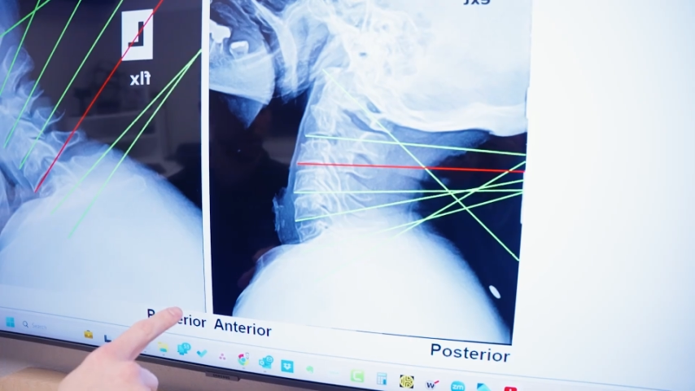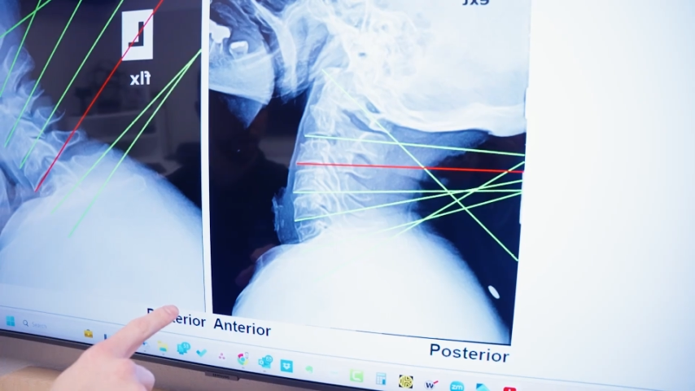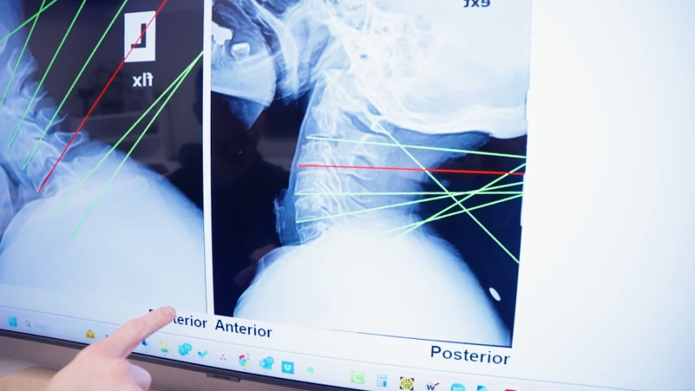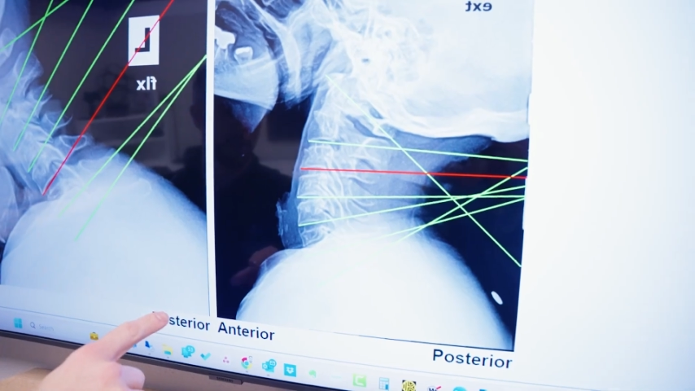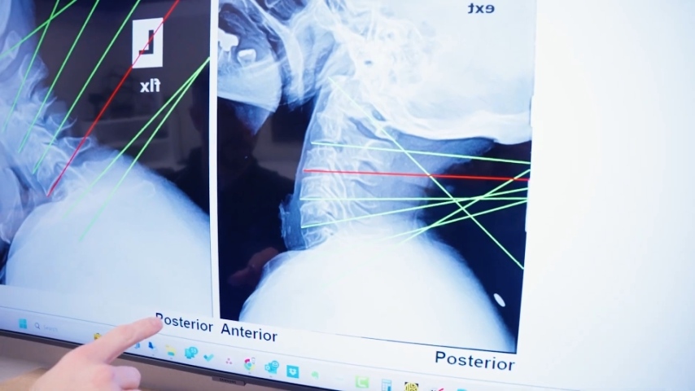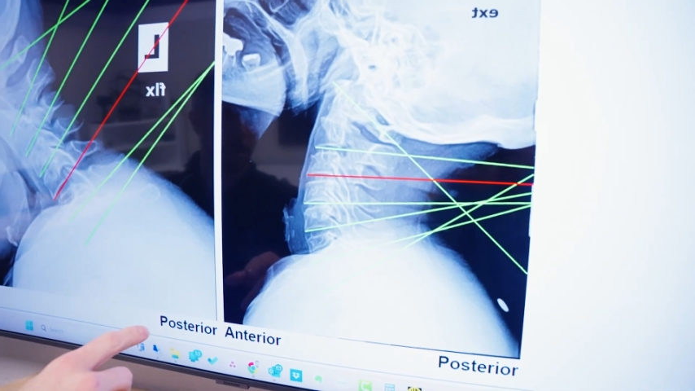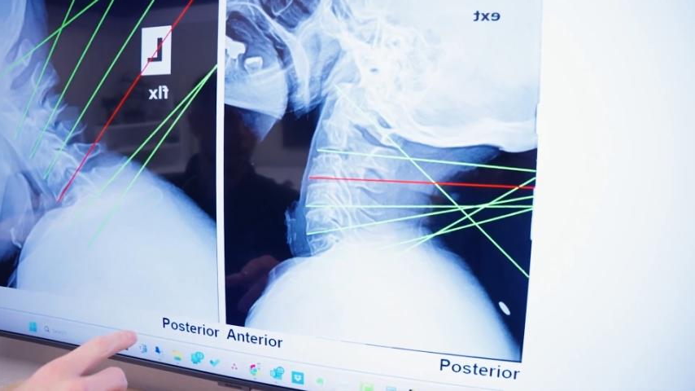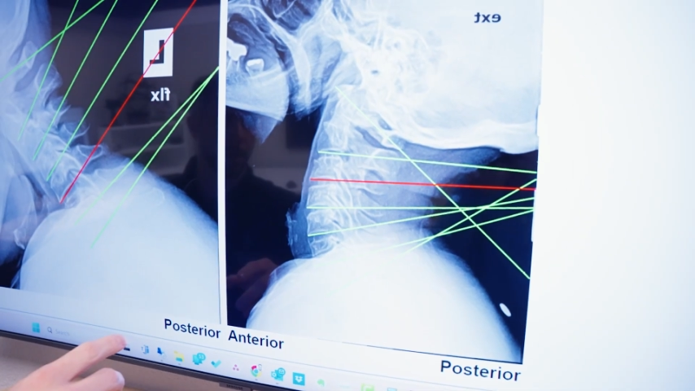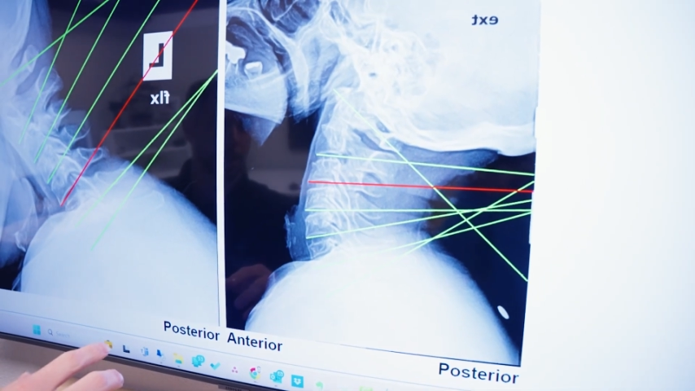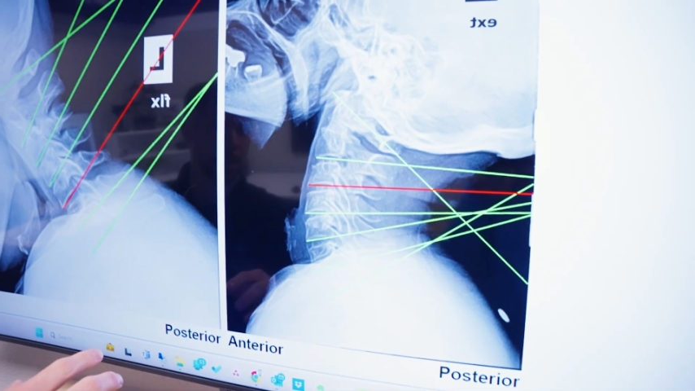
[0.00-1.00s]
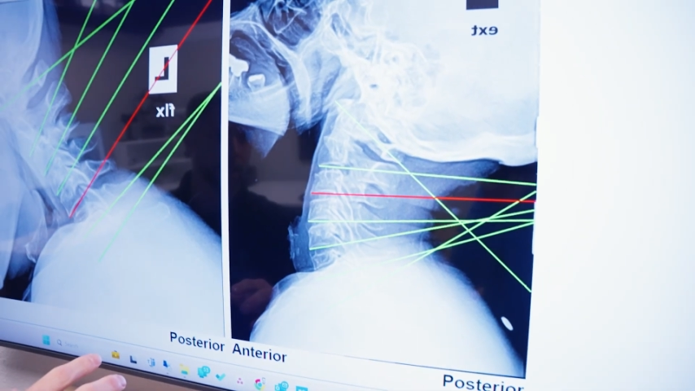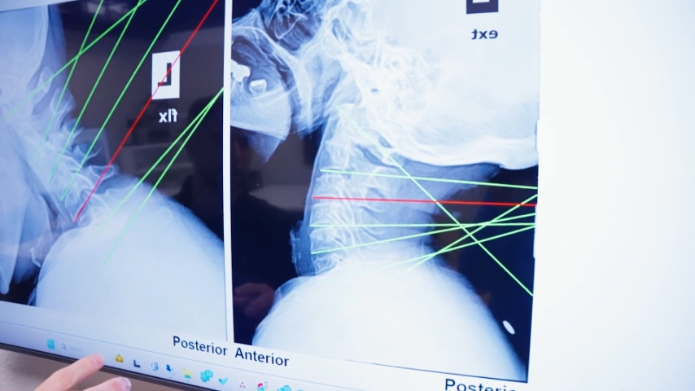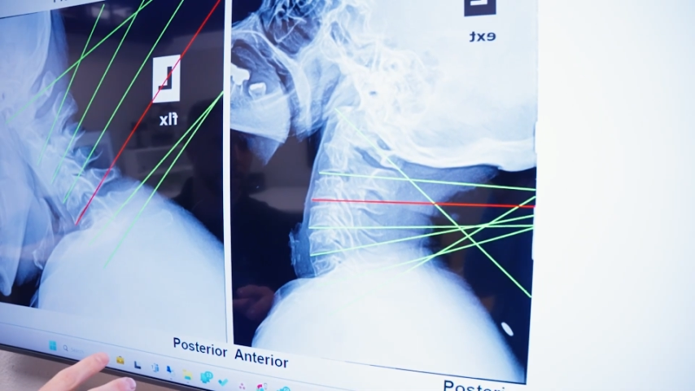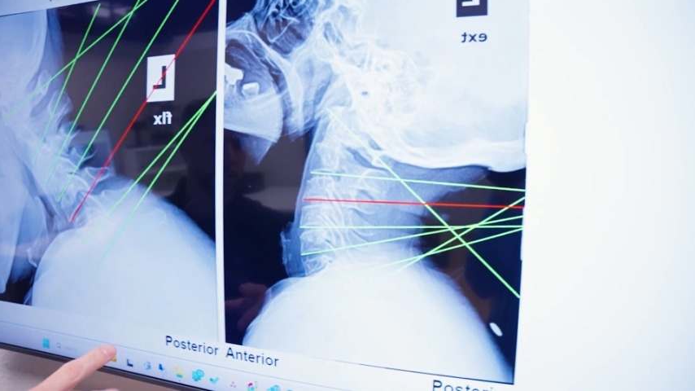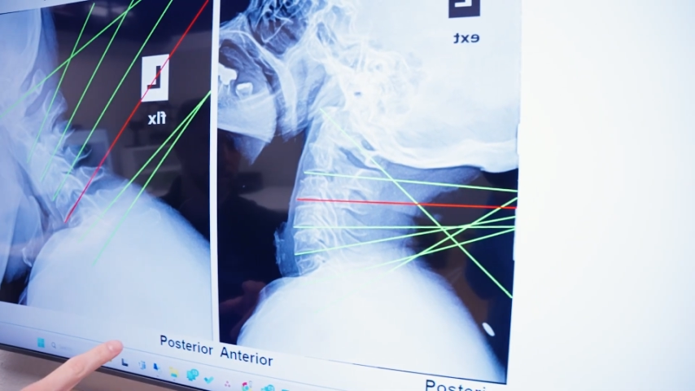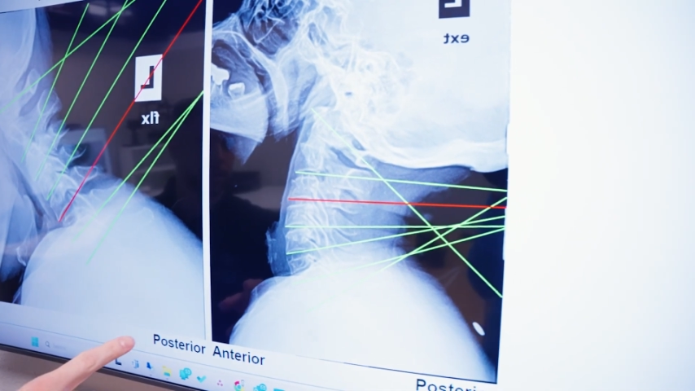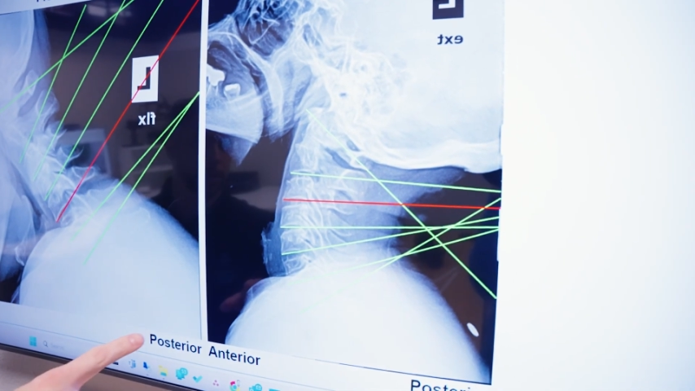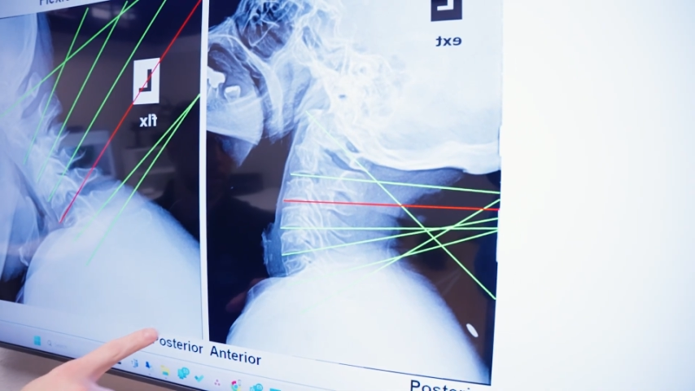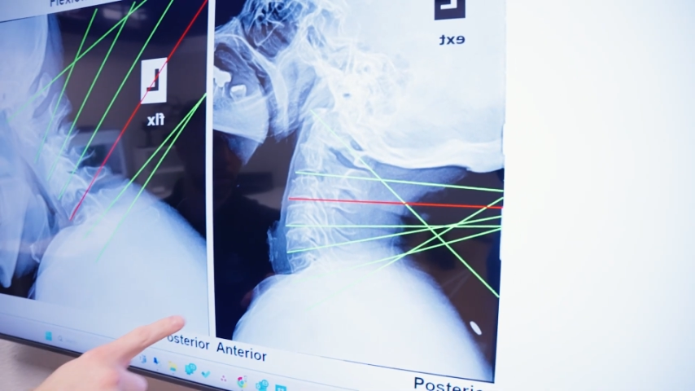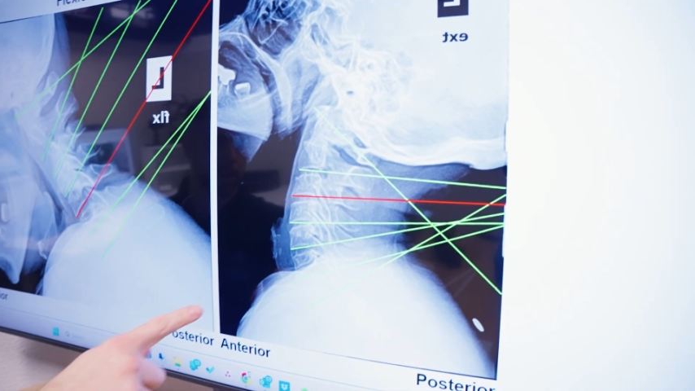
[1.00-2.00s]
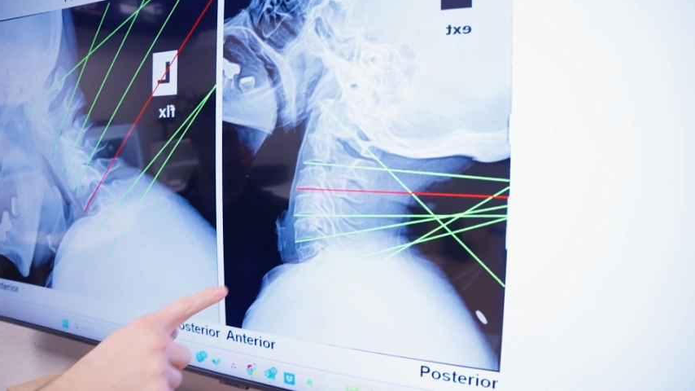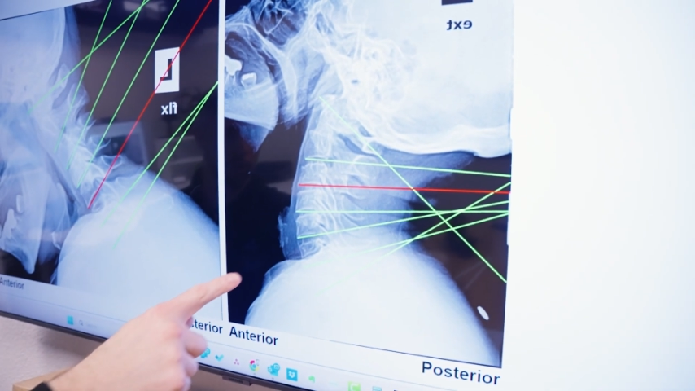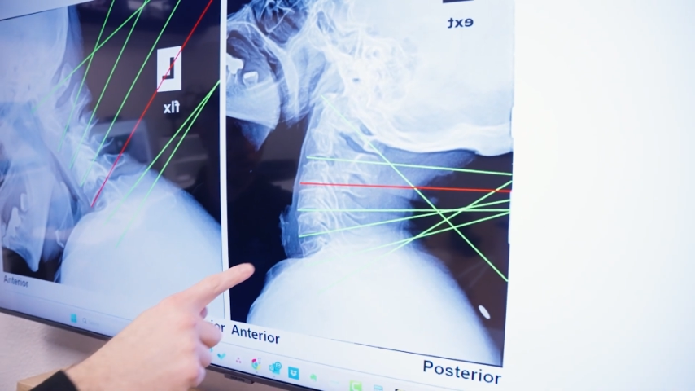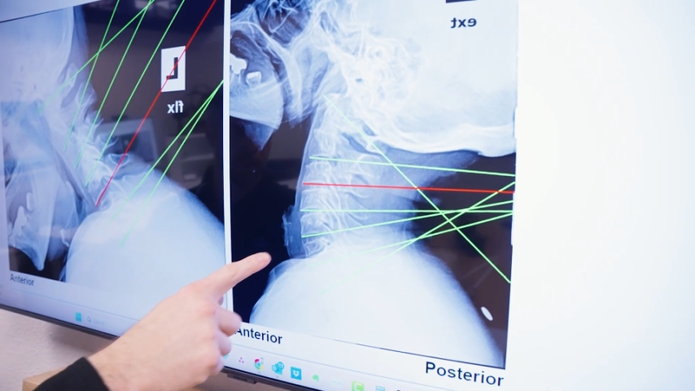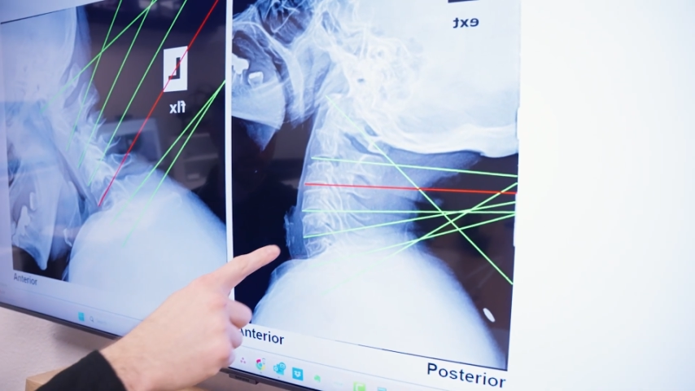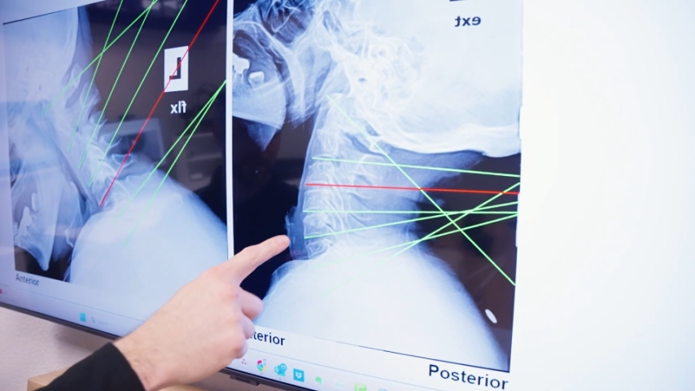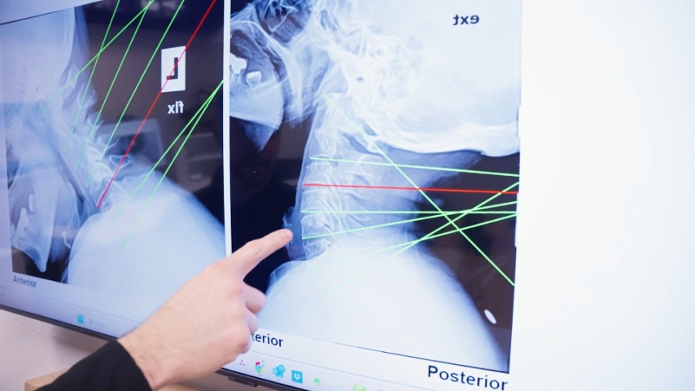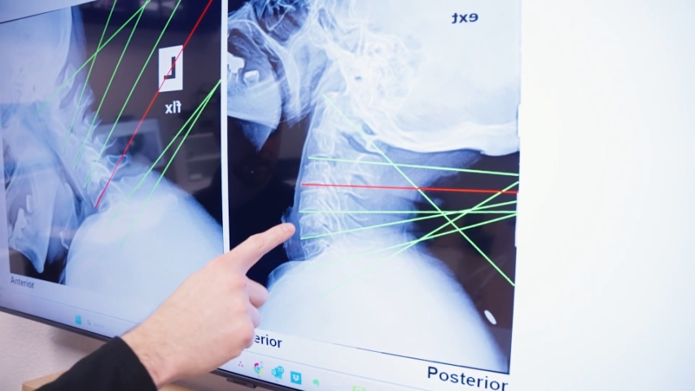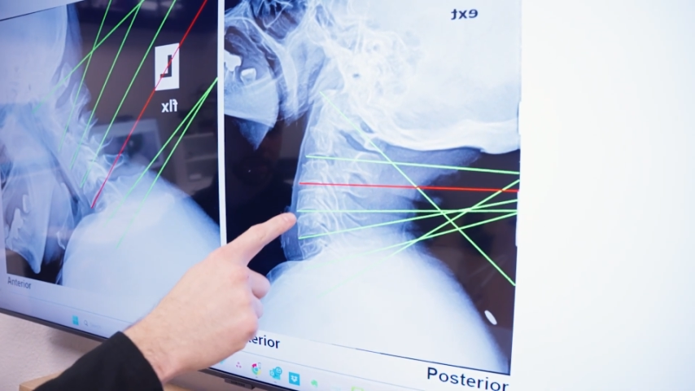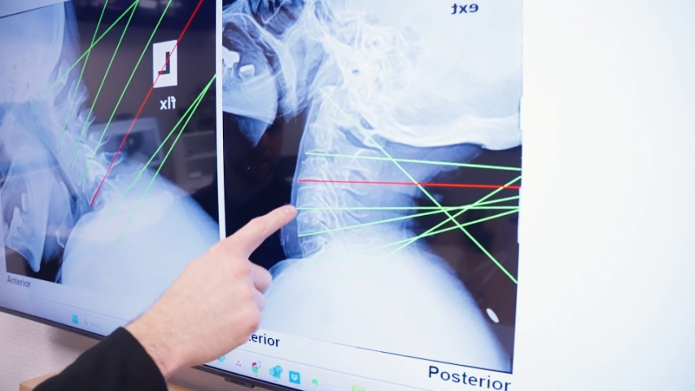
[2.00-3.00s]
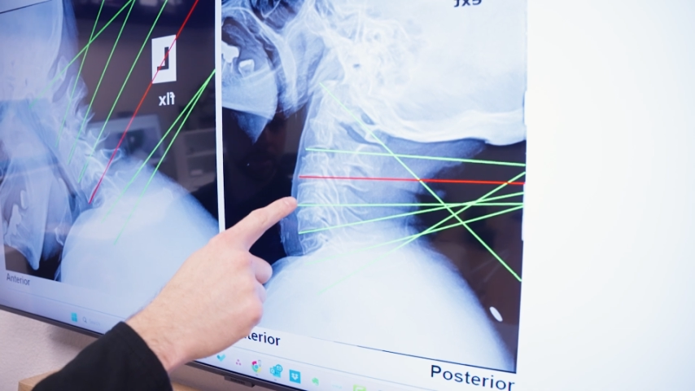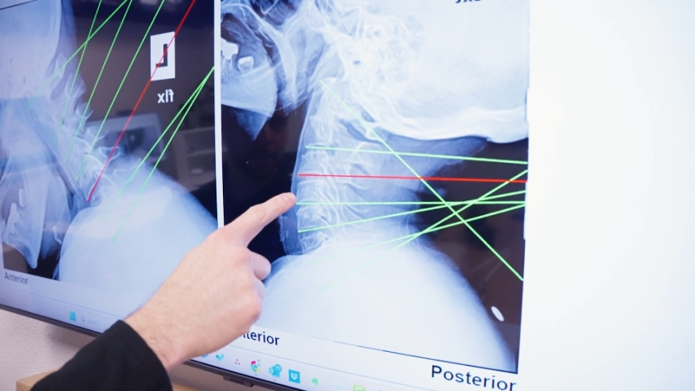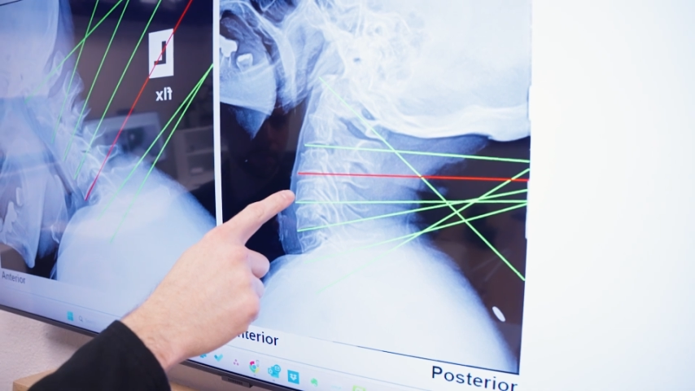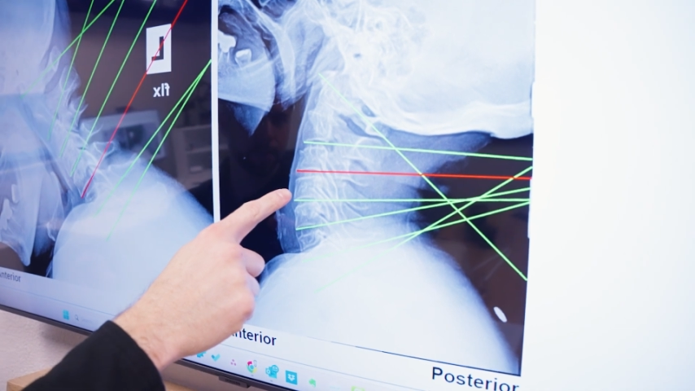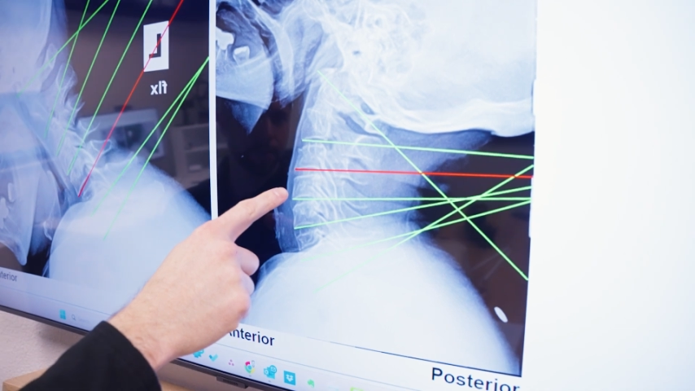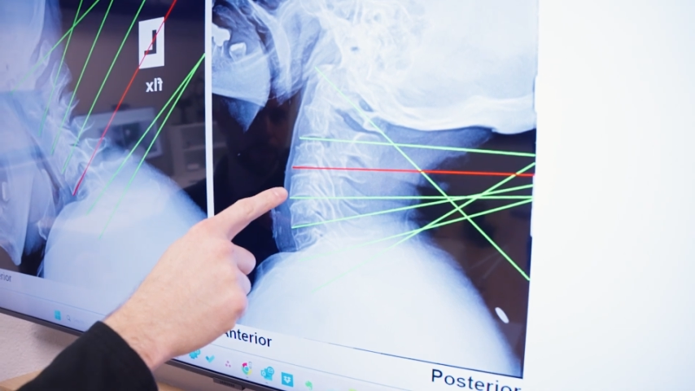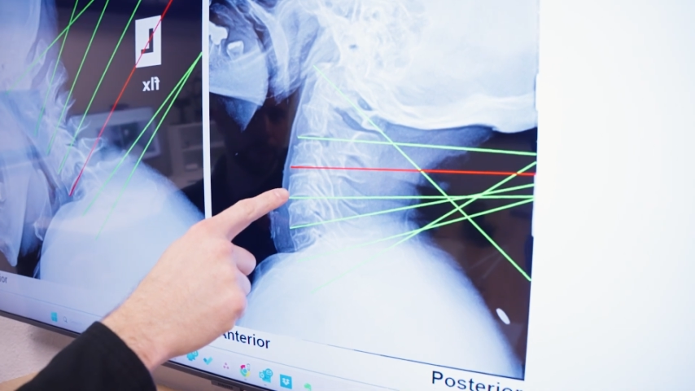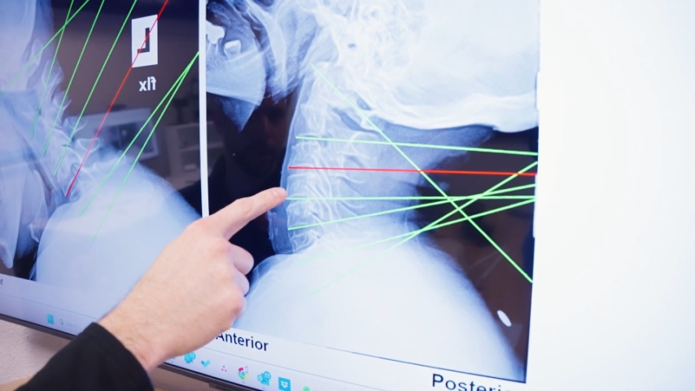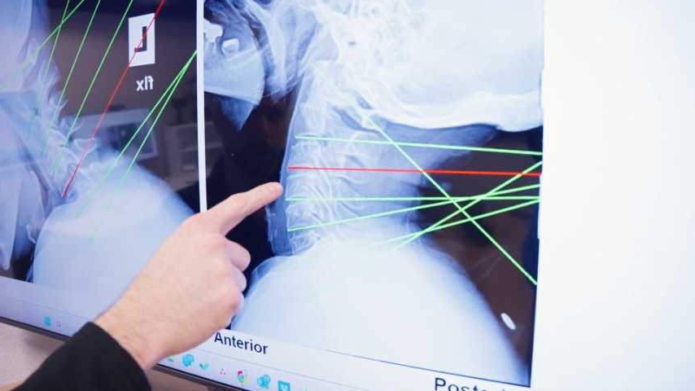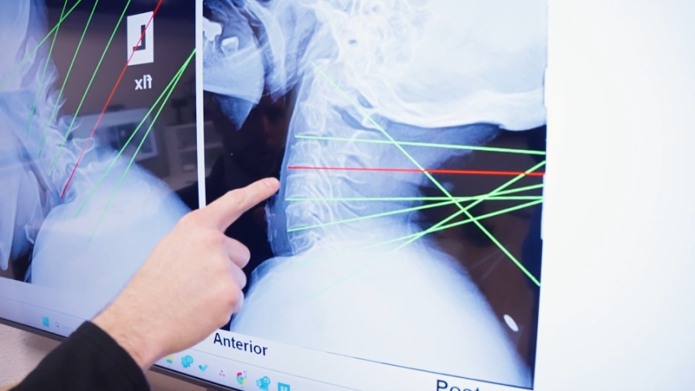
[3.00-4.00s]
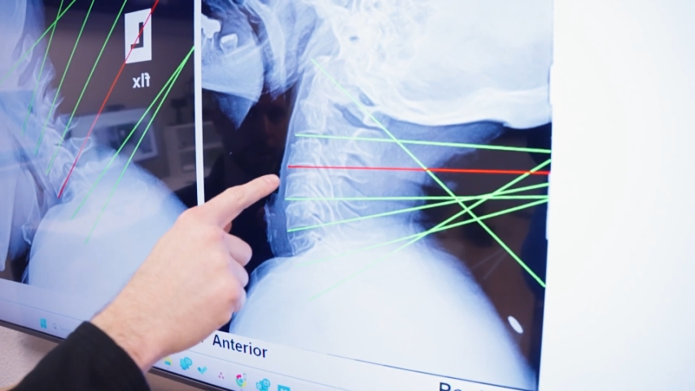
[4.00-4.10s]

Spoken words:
(no speaker visible)